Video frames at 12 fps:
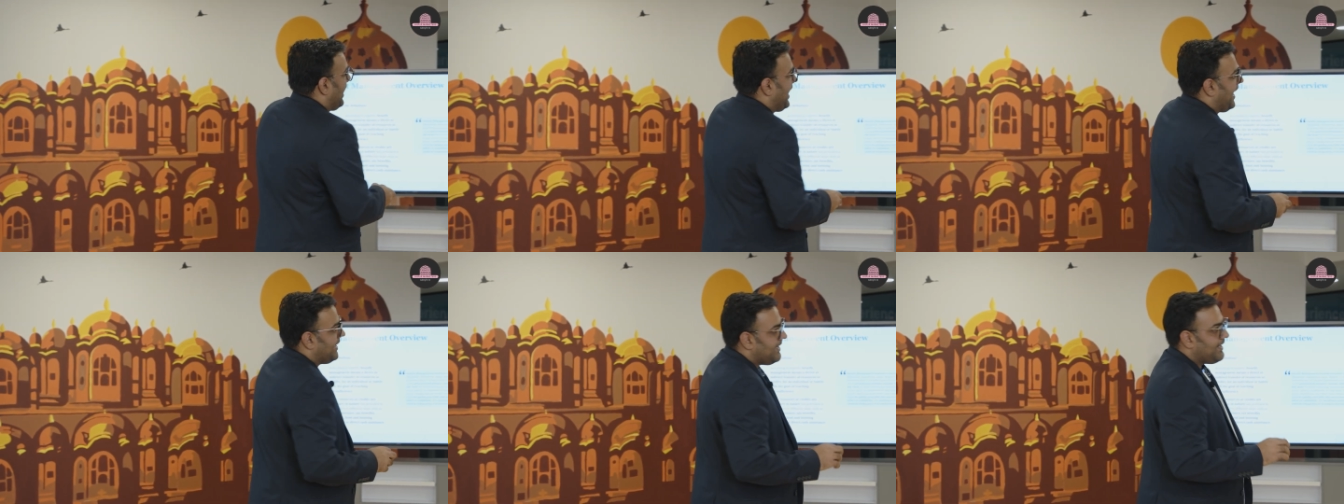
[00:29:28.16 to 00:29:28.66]

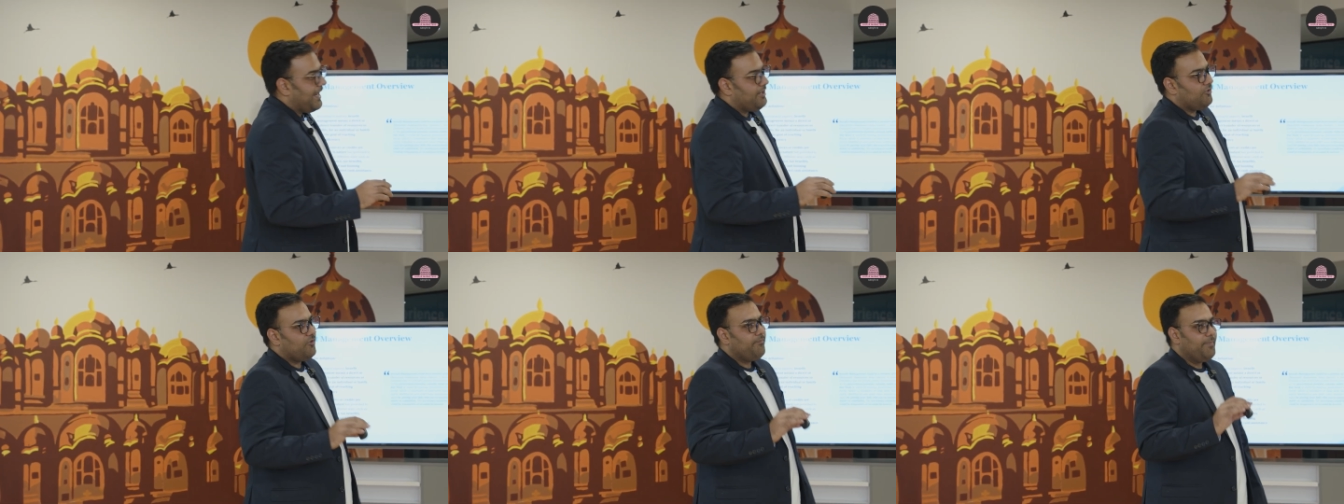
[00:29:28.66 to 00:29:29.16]
any
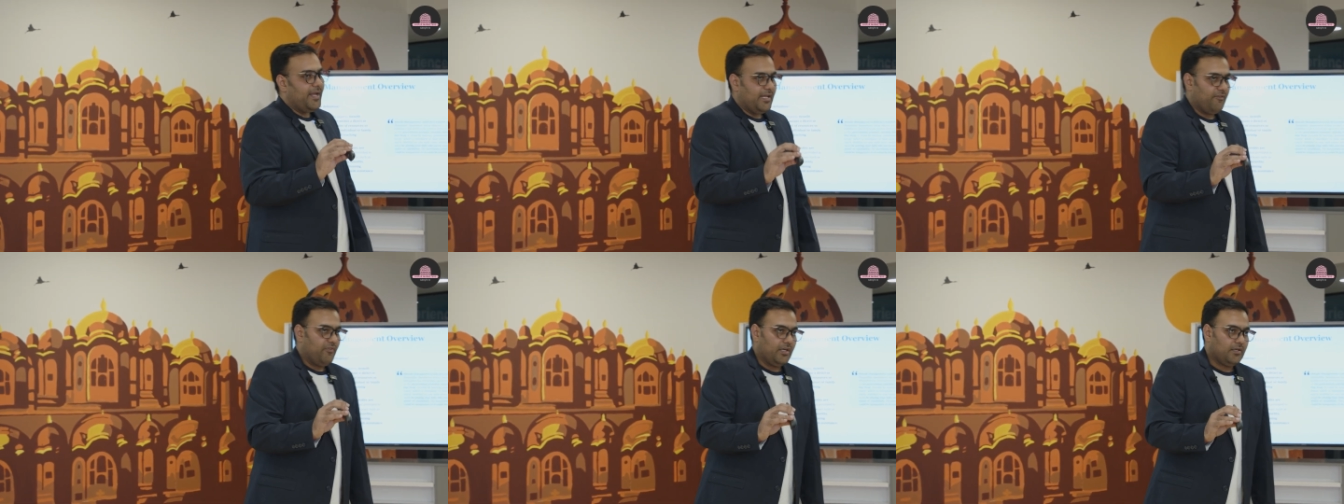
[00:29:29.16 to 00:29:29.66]
kind of
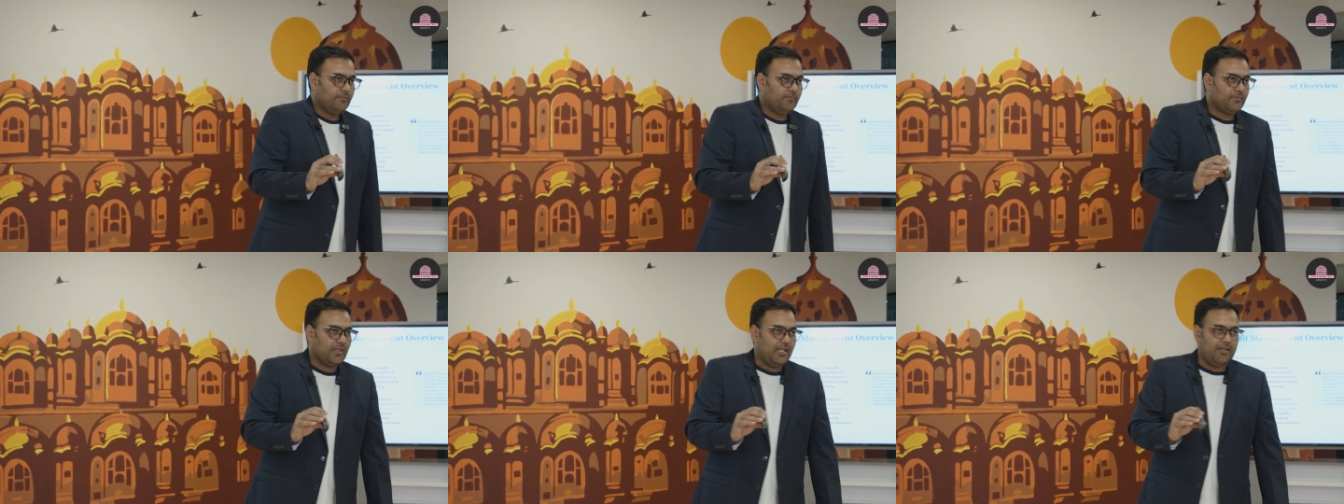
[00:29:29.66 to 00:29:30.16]
benefit,
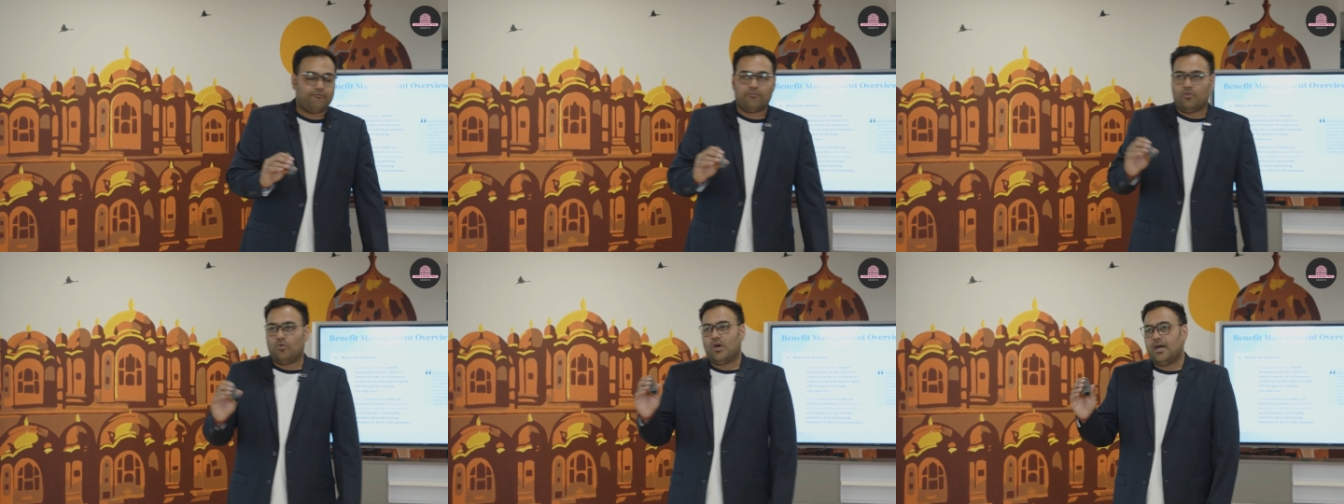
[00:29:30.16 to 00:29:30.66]
if
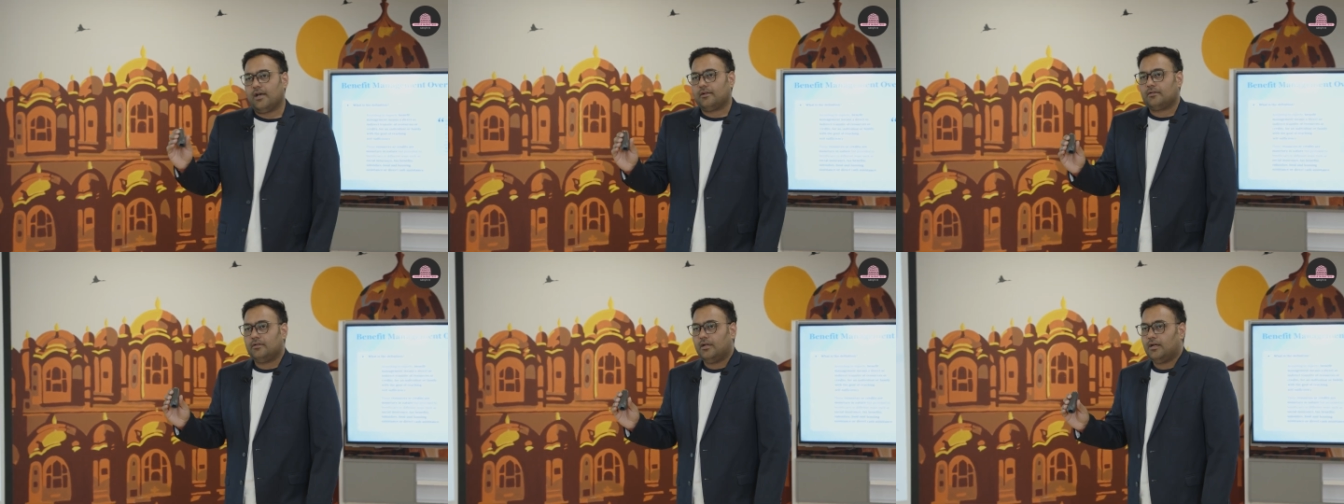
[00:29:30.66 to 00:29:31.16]
you
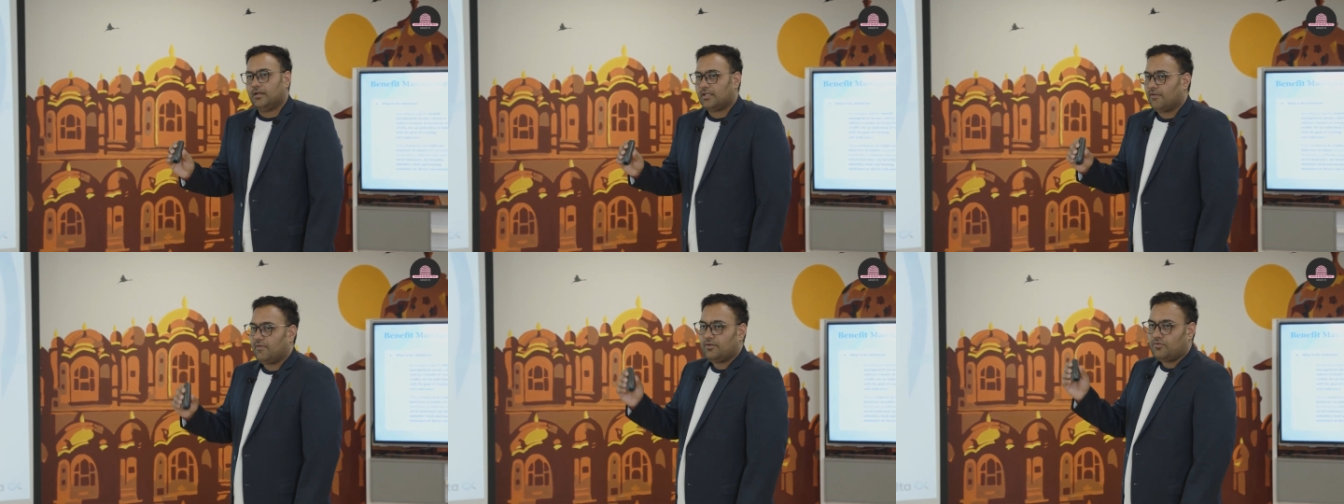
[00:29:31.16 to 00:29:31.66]
are
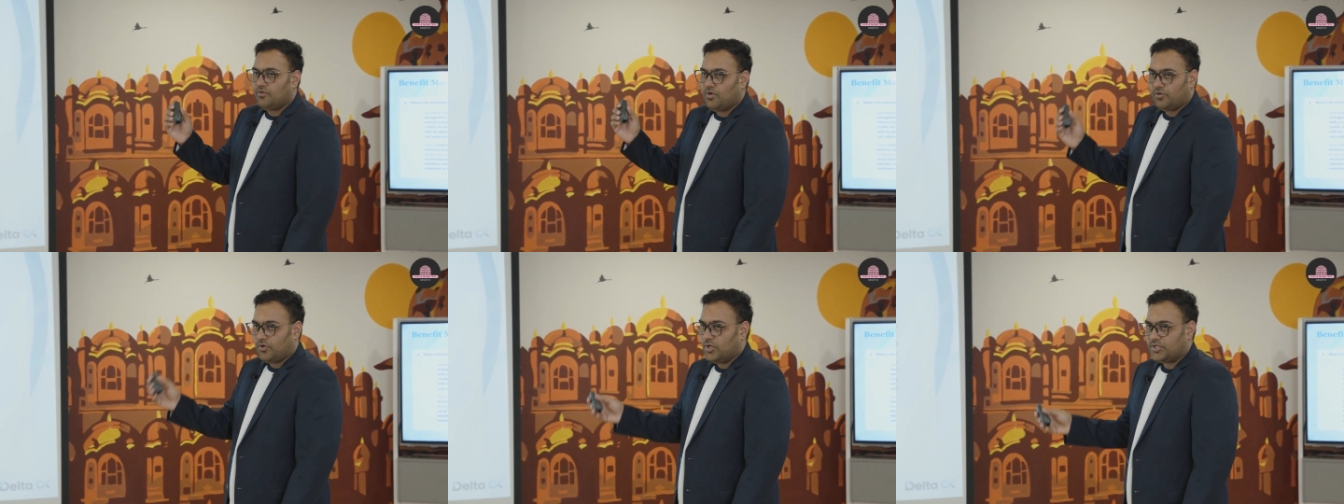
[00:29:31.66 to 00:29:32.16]
giving to
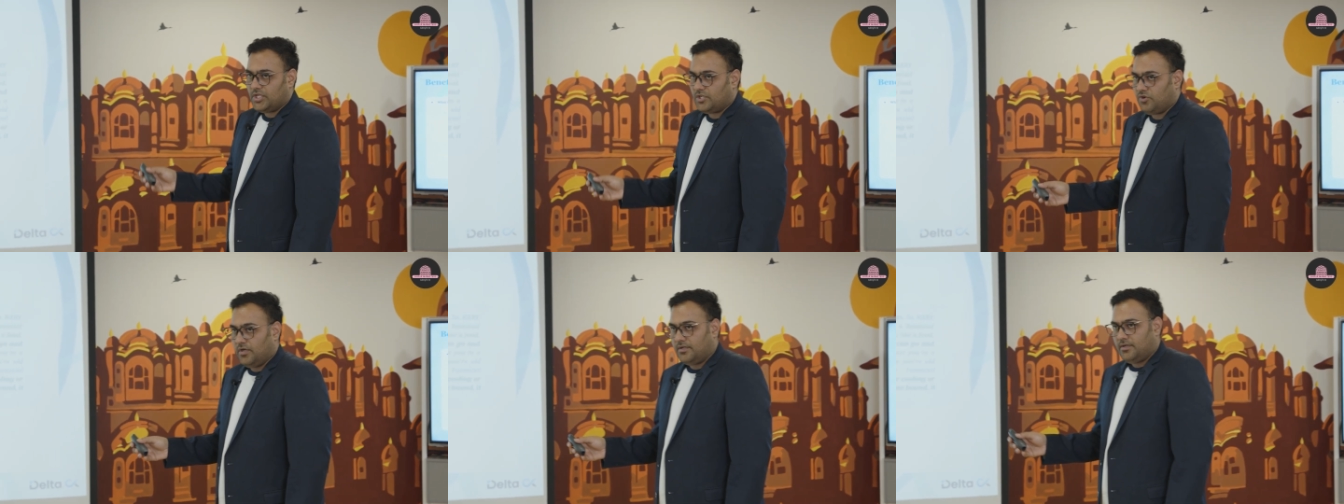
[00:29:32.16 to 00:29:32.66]
your
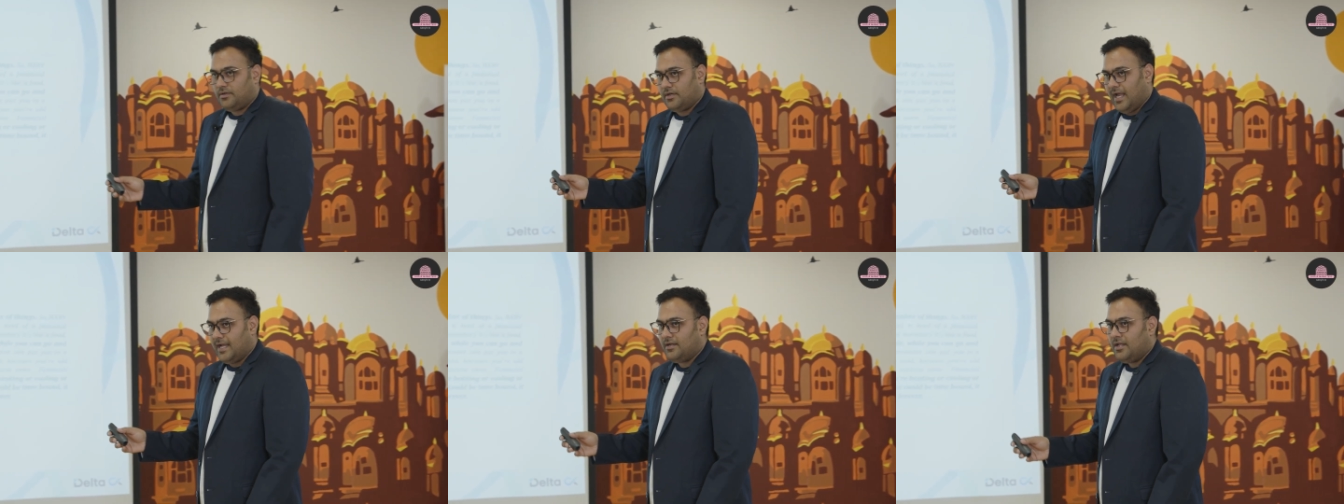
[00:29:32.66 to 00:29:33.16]
constituent,
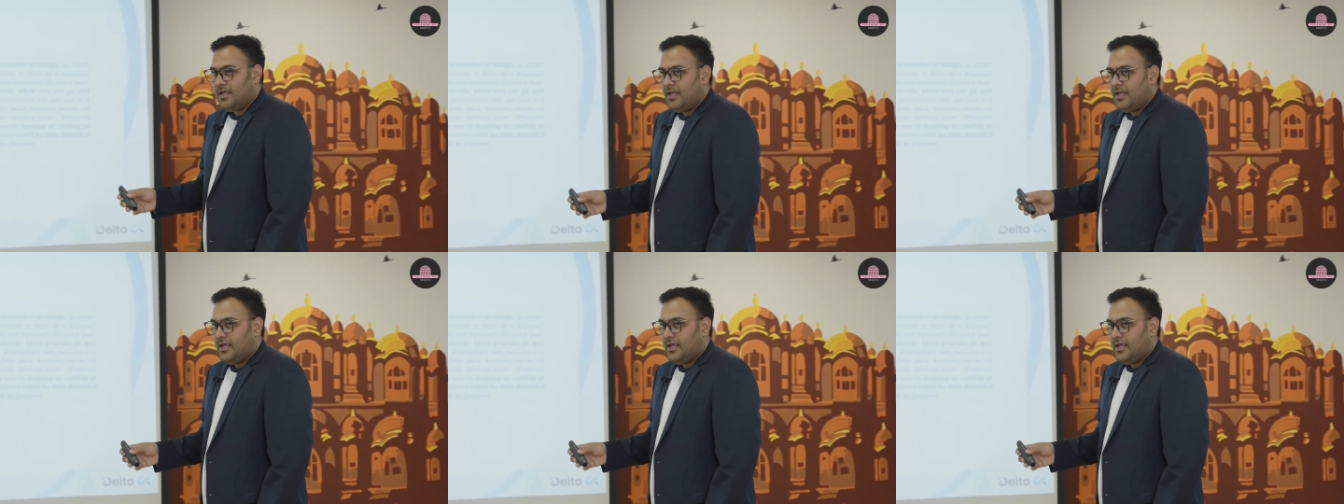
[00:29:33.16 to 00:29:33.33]
right,